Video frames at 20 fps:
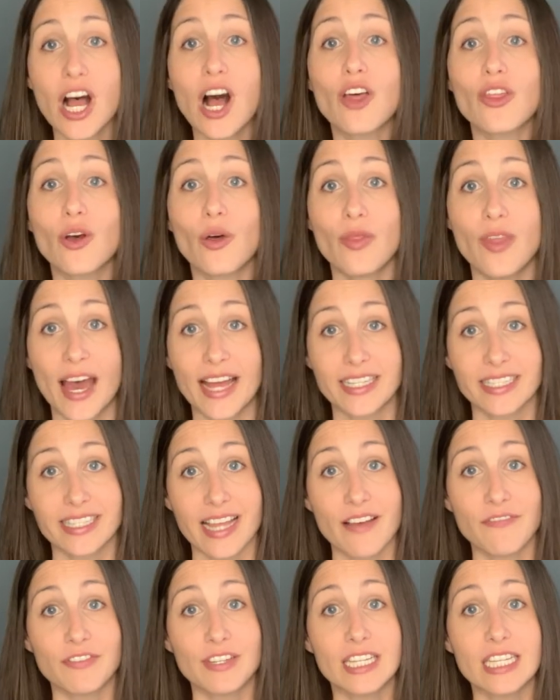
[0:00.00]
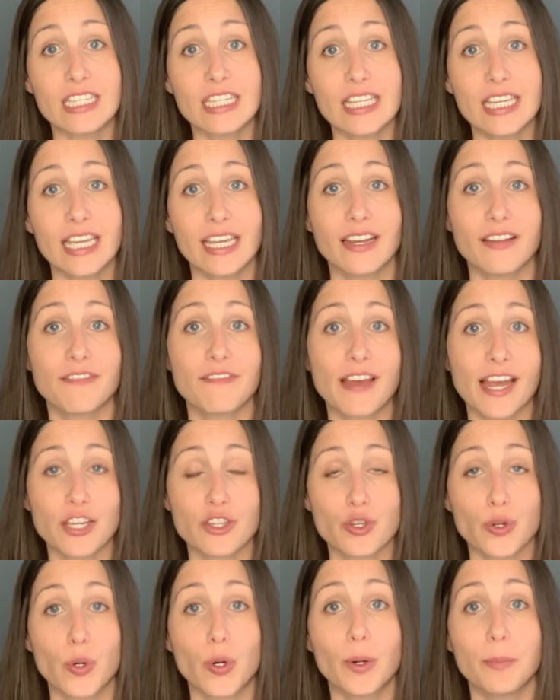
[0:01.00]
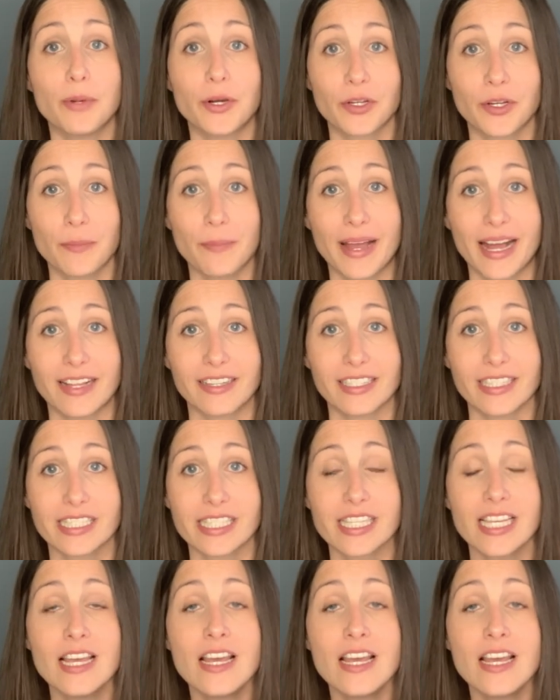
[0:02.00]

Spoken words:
although that definitely can affect your hormonal balance.